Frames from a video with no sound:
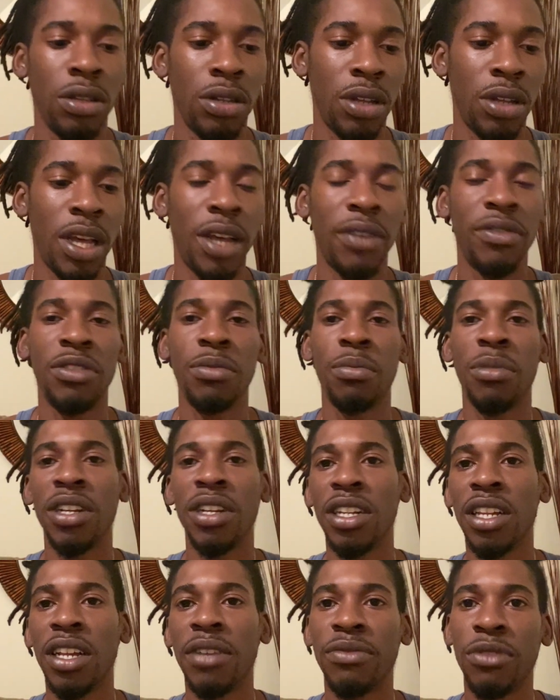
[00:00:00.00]
have some money
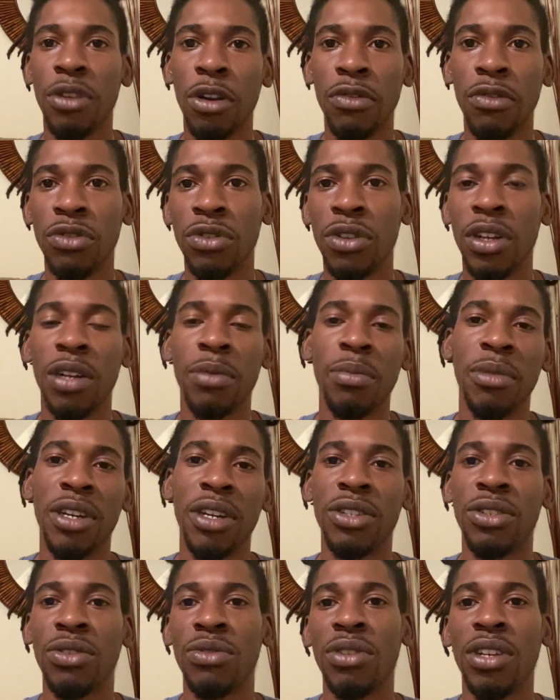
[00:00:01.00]
left over so I can make
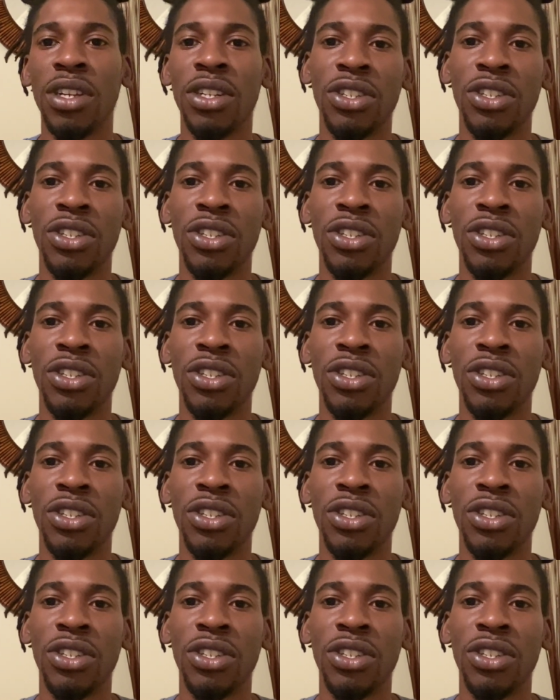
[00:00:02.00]
it till next